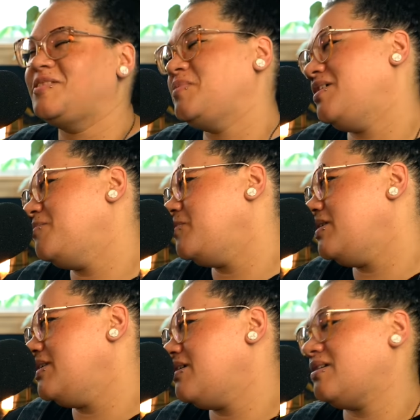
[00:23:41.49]
to be
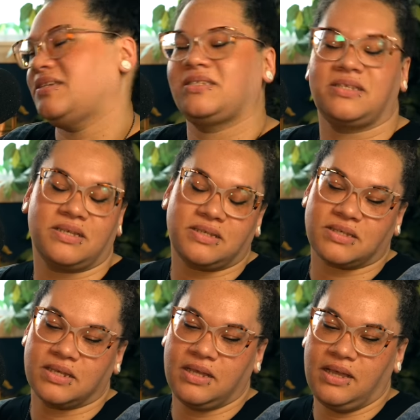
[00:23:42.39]
completely honest,
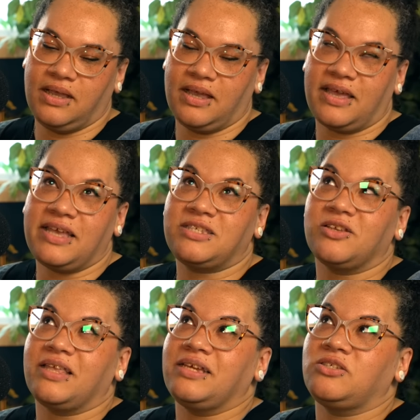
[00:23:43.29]
it's
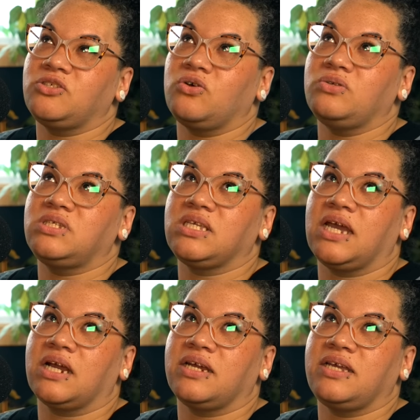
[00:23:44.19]
it's like so
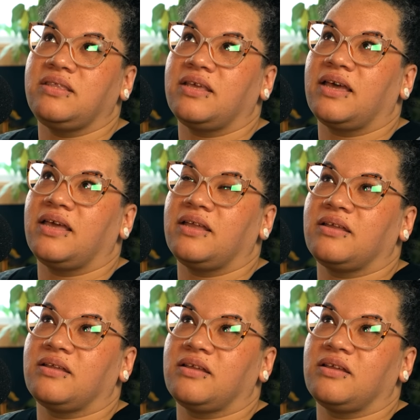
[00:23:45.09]
scary
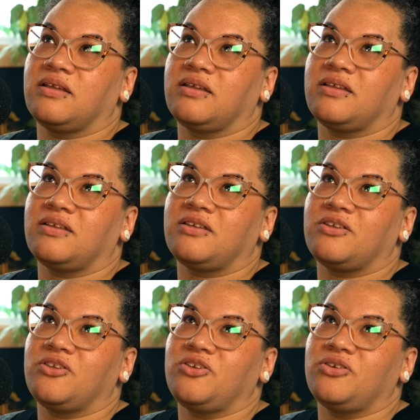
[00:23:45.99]
that
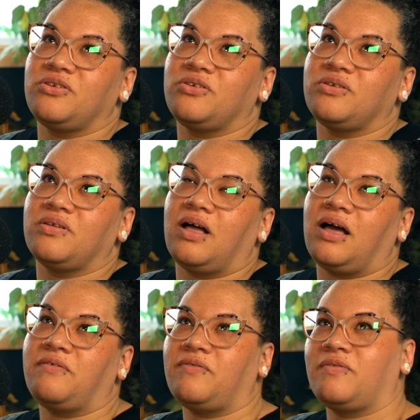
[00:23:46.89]

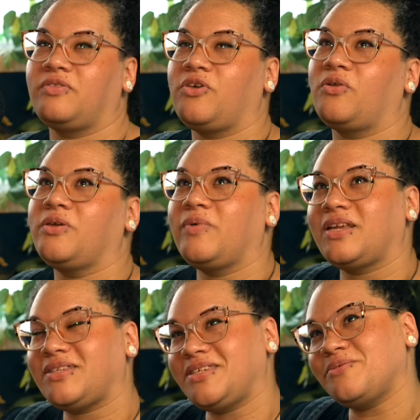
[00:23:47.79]
I've the only way
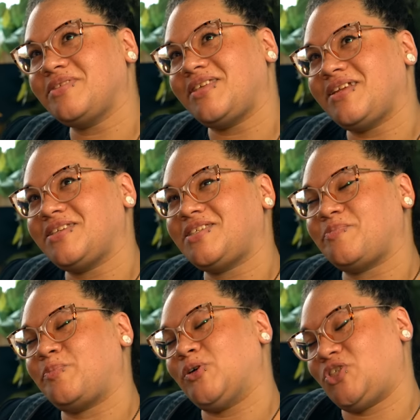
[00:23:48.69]
to deal with it is
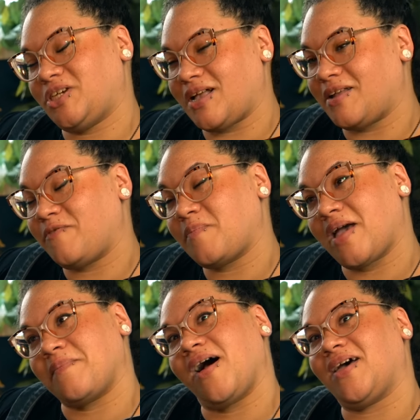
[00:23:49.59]
to push it out of
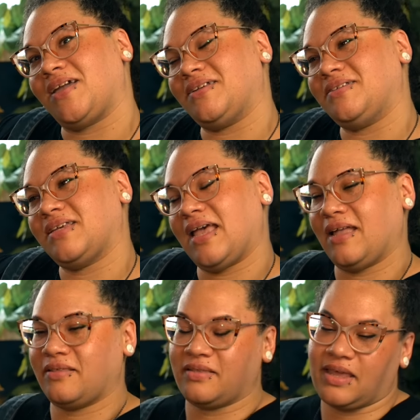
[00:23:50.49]
my mind
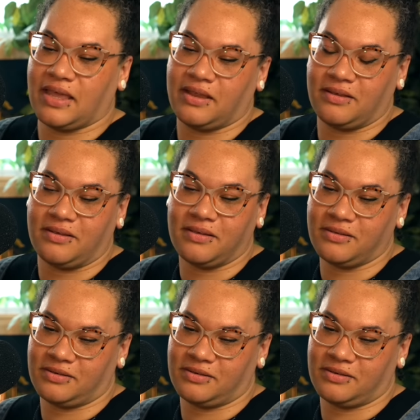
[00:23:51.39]
and then...